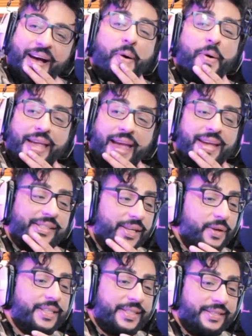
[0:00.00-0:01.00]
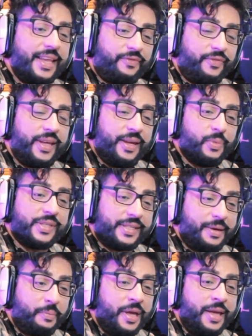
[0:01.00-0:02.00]
Oh, okay, so it was
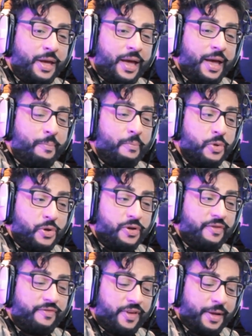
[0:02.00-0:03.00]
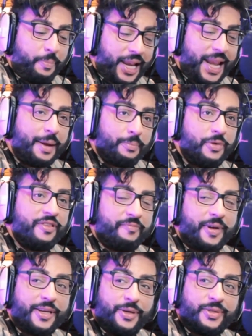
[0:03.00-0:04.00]
a planned
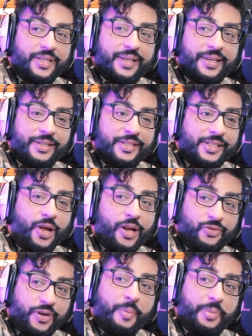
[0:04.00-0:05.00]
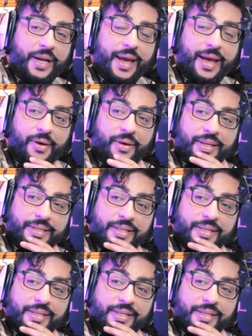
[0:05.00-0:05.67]
move by you to start trapping it out